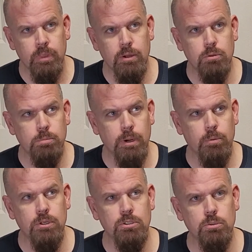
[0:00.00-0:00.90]
That was my
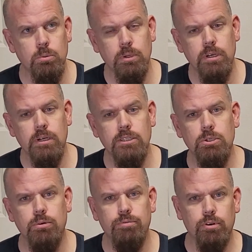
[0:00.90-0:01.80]
original one that I
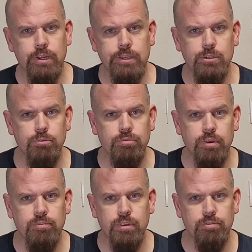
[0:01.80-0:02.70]
sold for like
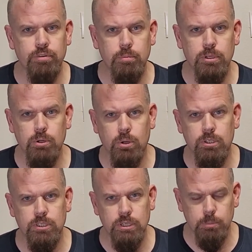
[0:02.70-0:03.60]
$250 from Guitar
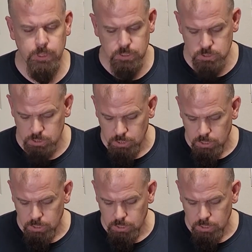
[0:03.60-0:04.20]
Center, because